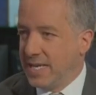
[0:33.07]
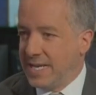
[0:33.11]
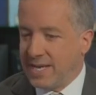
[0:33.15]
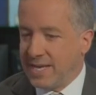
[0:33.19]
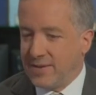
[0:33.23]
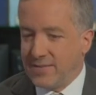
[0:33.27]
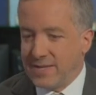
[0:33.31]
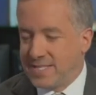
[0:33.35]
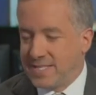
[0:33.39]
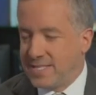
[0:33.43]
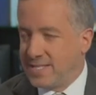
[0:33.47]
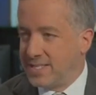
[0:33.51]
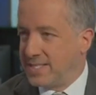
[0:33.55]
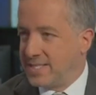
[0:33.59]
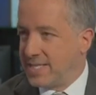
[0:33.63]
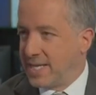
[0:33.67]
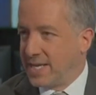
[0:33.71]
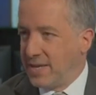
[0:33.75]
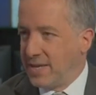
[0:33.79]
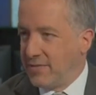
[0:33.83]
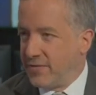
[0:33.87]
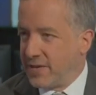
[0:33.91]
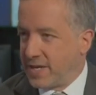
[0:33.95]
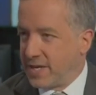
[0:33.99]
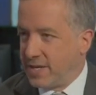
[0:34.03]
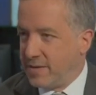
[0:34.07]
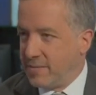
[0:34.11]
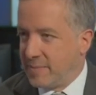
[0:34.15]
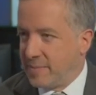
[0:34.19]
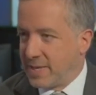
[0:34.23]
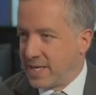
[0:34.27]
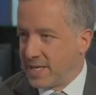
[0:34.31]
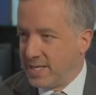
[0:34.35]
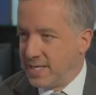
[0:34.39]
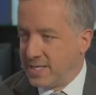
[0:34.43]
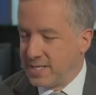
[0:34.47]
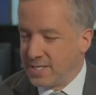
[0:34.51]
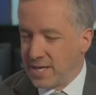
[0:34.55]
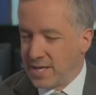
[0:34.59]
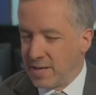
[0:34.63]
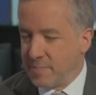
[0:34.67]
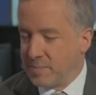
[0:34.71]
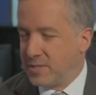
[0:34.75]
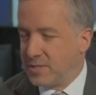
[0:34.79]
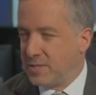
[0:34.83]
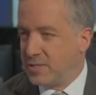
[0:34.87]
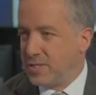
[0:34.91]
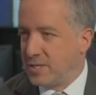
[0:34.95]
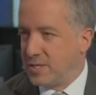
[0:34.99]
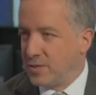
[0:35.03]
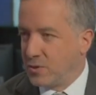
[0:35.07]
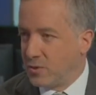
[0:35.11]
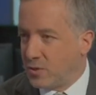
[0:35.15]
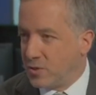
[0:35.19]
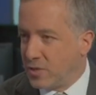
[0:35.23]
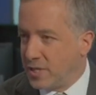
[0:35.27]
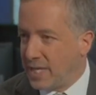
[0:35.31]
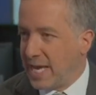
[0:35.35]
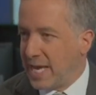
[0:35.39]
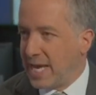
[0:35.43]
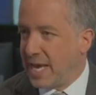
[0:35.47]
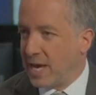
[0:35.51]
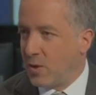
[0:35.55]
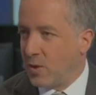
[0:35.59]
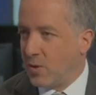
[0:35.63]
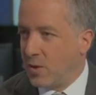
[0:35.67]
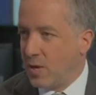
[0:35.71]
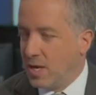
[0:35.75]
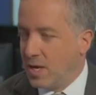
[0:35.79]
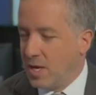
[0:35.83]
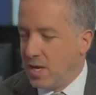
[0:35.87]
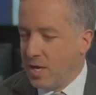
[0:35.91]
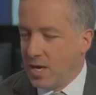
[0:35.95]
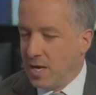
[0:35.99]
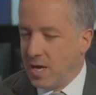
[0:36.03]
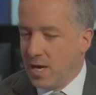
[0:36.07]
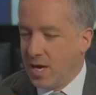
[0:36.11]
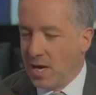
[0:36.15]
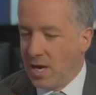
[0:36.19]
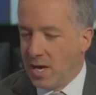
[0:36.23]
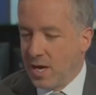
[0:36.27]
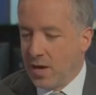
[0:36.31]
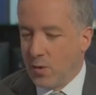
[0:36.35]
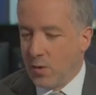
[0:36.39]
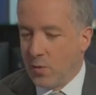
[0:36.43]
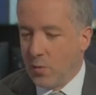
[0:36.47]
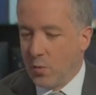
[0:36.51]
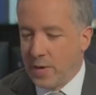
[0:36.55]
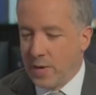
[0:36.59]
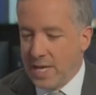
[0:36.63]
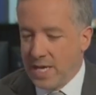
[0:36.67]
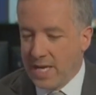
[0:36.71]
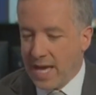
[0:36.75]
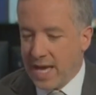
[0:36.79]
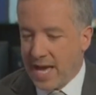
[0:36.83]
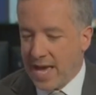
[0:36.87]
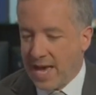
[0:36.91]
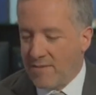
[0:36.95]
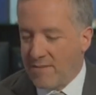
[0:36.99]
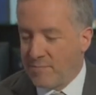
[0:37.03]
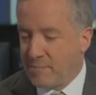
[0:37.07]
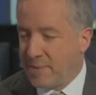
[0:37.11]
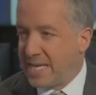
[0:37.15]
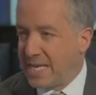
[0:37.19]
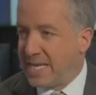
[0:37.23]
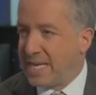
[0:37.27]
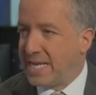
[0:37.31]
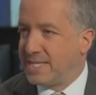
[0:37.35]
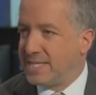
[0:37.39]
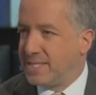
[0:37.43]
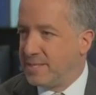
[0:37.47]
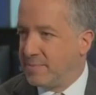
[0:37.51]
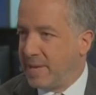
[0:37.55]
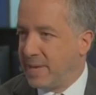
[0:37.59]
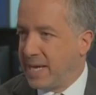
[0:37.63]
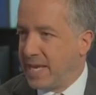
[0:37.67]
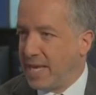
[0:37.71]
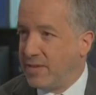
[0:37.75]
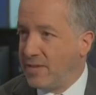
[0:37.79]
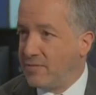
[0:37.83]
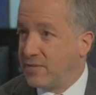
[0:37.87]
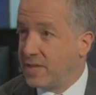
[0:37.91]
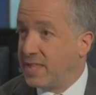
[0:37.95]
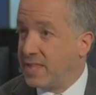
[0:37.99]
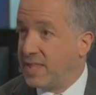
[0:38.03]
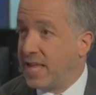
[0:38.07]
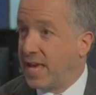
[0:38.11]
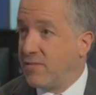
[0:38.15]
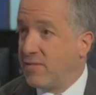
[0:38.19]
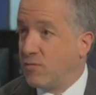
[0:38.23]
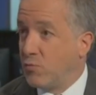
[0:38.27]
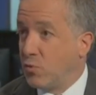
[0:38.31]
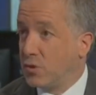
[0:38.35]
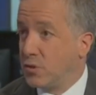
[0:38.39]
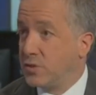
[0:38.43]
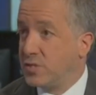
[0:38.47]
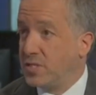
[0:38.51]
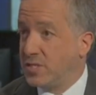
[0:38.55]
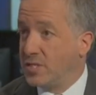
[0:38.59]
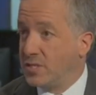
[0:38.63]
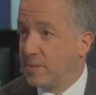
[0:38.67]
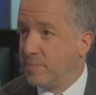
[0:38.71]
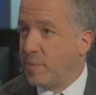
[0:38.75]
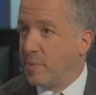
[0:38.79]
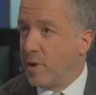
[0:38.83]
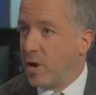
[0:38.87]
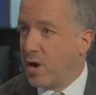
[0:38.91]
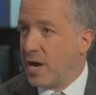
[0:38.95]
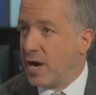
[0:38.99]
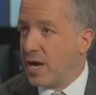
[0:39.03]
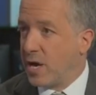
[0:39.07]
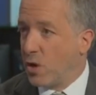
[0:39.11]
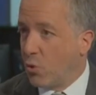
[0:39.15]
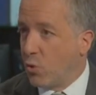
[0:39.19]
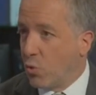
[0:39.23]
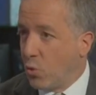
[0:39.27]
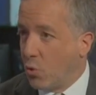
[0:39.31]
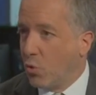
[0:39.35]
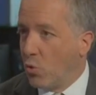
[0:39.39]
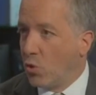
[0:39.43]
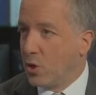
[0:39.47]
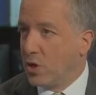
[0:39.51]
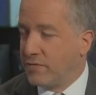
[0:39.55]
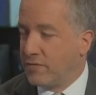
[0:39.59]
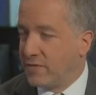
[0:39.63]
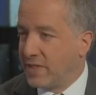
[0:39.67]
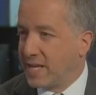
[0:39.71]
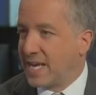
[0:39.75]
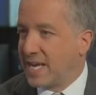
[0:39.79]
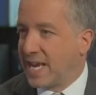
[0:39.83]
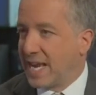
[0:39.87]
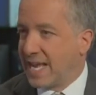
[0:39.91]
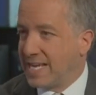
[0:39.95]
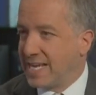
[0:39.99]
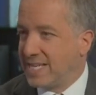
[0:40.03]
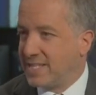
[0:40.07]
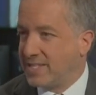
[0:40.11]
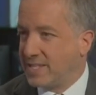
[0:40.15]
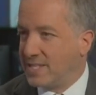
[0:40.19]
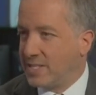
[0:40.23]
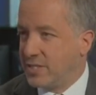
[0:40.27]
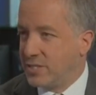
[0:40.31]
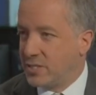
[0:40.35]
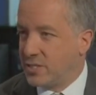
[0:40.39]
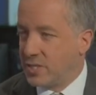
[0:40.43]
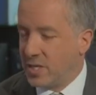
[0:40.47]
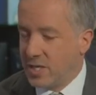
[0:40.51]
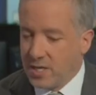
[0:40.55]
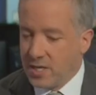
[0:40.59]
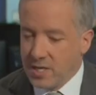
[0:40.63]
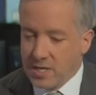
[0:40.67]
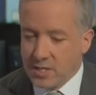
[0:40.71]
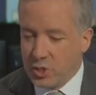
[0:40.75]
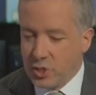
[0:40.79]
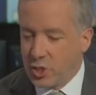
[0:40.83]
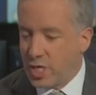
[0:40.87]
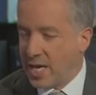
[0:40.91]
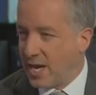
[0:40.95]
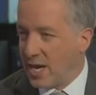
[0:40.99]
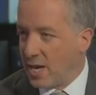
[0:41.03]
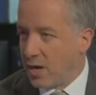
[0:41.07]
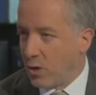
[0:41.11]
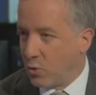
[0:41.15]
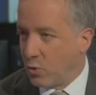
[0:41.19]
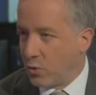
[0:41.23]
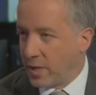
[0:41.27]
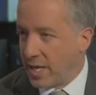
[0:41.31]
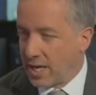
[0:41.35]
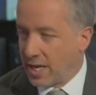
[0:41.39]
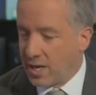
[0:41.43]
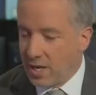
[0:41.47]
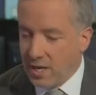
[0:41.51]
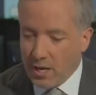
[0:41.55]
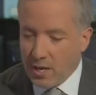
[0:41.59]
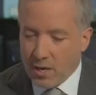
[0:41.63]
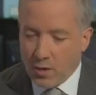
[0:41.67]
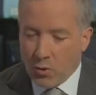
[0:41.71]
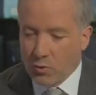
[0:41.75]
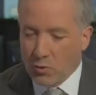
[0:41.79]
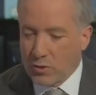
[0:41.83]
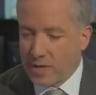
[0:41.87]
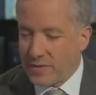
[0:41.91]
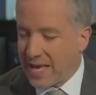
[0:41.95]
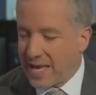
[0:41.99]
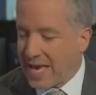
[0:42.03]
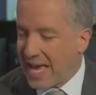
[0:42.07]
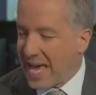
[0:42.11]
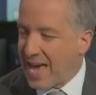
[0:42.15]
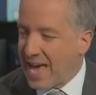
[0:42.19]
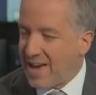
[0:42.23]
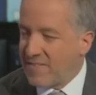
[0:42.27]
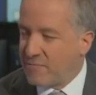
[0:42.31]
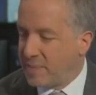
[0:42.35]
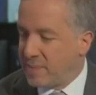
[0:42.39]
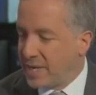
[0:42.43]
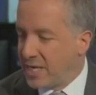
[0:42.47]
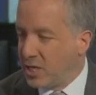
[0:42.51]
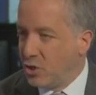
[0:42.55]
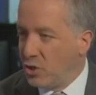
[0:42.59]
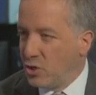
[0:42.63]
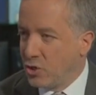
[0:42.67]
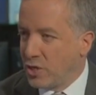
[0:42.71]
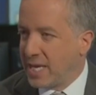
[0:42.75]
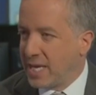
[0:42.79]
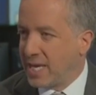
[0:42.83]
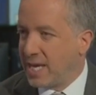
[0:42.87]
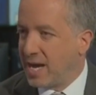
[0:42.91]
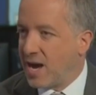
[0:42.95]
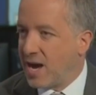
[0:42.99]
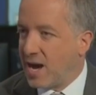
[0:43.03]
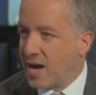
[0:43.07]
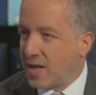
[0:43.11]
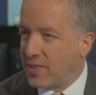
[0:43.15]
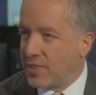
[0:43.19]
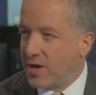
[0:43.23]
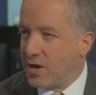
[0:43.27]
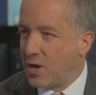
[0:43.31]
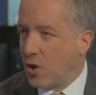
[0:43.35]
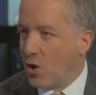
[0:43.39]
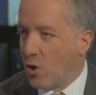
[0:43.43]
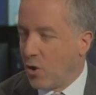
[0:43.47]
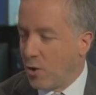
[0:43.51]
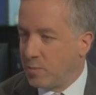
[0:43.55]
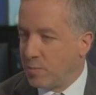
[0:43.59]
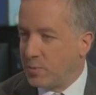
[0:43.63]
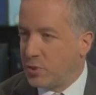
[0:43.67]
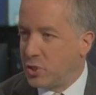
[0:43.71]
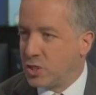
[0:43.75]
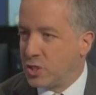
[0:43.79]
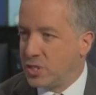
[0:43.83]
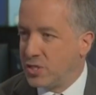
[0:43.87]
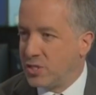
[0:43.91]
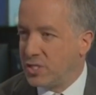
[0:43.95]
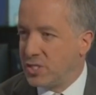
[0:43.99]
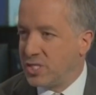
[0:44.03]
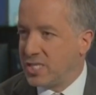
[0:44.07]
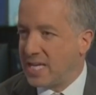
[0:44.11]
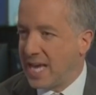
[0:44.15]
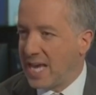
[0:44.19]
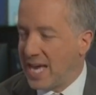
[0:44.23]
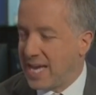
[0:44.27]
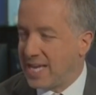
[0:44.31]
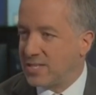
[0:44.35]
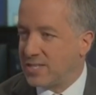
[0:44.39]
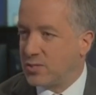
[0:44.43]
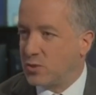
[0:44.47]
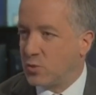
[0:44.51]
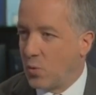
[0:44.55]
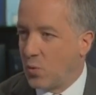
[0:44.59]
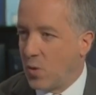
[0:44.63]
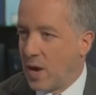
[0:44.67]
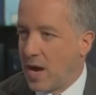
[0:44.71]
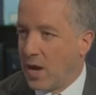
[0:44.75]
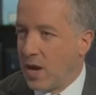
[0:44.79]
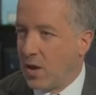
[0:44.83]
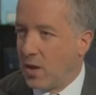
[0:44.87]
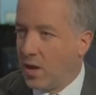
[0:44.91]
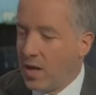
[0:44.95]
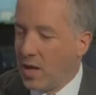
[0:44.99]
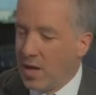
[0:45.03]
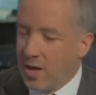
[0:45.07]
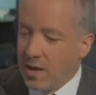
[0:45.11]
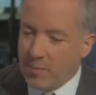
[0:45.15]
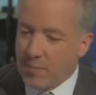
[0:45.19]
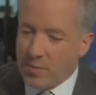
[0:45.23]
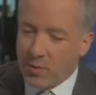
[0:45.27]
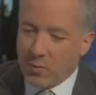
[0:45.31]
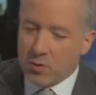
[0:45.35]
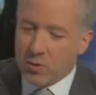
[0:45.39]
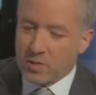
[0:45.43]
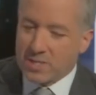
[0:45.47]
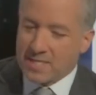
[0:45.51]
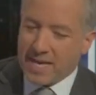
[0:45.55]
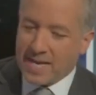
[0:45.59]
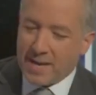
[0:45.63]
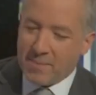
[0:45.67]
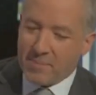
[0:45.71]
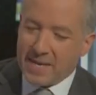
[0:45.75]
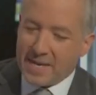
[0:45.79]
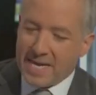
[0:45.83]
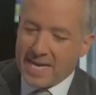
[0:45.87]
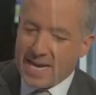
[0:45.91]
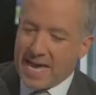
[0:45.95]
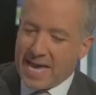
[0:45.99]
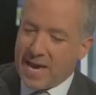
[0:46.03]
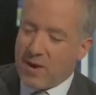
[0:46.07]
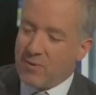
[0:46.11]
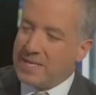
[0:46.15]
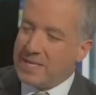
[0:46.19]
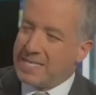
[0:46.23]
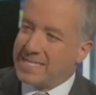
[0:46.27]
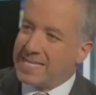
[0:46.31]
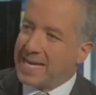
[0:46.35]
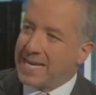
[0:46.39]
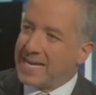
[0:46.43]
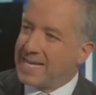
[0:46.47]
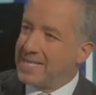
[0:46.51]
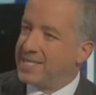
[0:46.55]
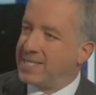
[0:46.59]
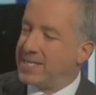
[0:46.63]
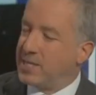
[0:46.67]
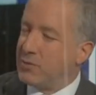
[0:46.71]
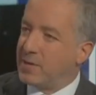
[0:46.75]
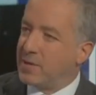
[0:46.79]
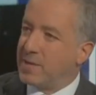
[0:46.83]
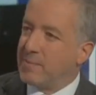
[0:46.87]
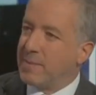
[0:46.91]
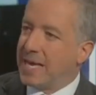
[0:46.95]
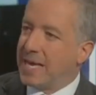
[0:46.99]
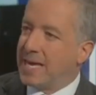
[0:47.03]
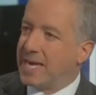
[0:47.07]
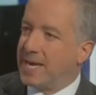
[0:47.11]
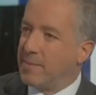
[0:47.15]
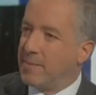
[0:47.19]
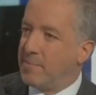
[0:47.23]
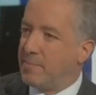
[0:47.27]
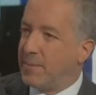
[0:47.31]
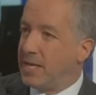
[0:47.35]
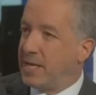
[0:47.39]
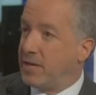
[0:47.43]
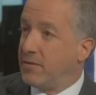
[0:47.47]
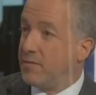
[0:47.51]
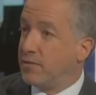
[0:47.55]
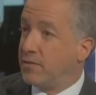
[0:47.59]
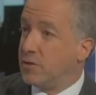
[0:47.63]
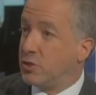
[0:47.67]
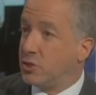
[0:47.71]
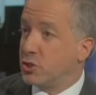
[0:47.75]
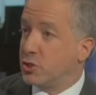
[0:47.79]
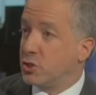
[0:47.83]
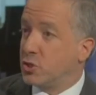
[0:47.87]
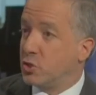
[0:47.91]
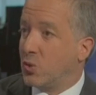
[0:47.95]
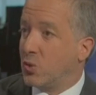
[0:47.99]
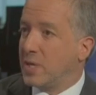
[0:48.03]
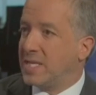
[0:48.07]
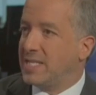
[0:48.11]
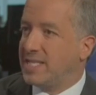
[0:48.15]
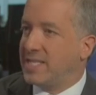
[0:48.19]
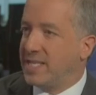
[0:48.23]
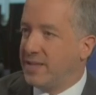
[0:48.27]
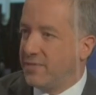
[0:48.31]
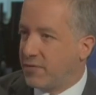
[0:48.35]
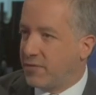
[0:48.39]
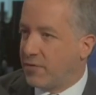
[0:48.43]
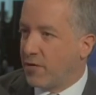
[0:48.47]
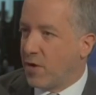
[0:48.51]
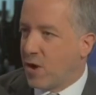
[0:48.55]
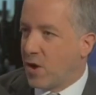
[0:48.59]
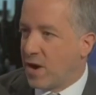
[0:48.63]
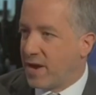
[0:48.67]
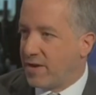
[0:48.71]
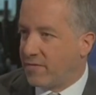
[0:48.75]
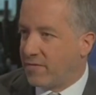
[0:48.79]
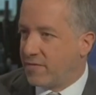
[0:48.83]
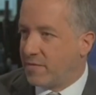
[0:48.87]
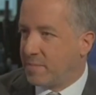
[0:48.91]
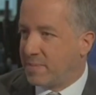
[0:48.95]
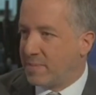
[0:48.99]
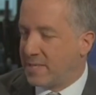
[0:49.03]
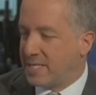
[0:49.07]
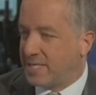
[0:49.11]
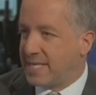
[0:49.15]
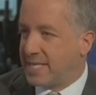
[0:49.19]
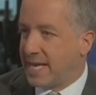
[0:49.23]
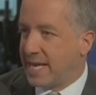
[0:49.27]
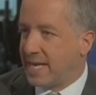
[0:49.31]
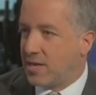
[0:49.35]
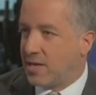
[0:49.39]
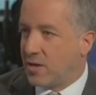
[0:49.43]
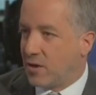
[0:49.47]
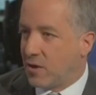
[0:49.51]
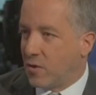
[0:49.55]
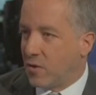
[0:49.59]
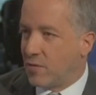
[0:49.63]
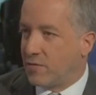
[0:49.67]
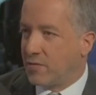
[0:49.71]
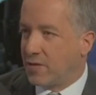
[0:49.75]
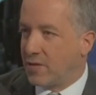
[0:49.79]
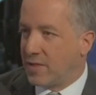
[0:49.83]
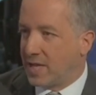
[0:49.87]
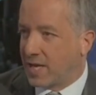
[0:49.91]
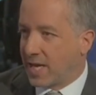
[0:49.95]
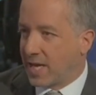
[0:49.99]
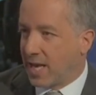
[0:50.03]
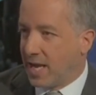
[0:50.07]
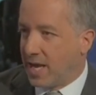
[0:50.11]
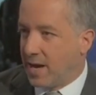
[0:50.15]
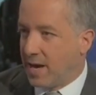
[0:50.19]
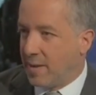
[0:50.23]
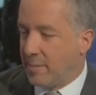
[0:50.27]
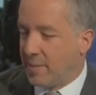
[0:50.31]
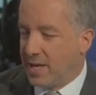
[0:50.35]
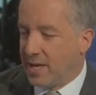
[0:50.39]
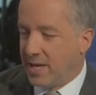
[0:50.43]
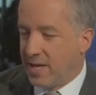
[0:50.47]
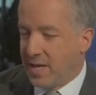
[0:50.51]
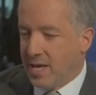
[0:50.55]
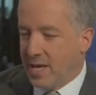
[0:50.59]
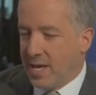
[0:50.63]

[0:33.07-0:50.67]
Now, this is significant because up until now, we have been led to believe that they've wanted to buy all of the Glazers' shareholding, although they have been looking at other options as well. But what's happened now is they're considering making a bid for just 25% of the club.